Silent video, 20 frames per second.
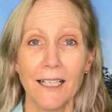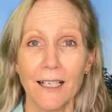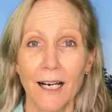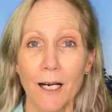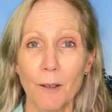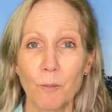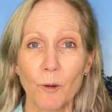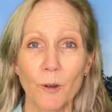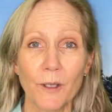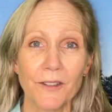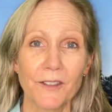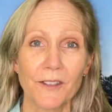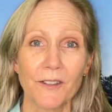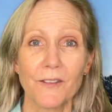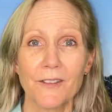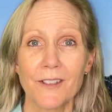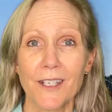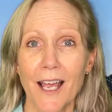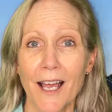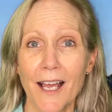upwards
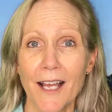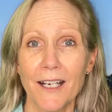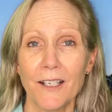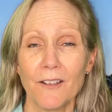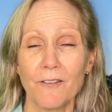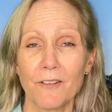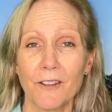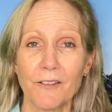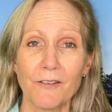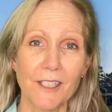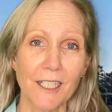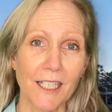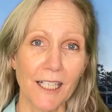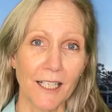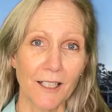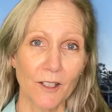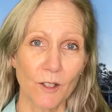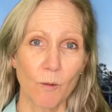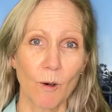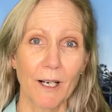of ten and fifteen
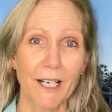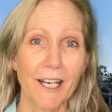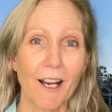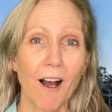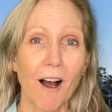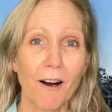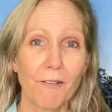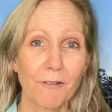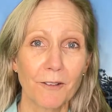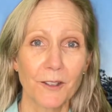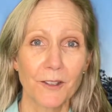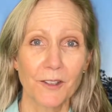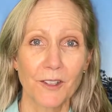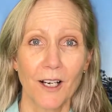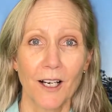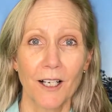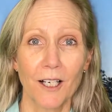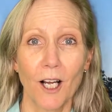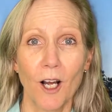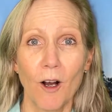and twenty offers
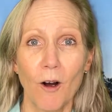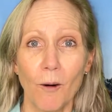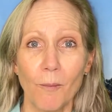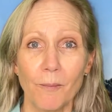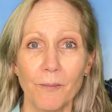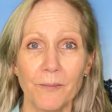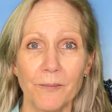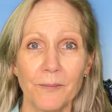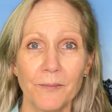on a home.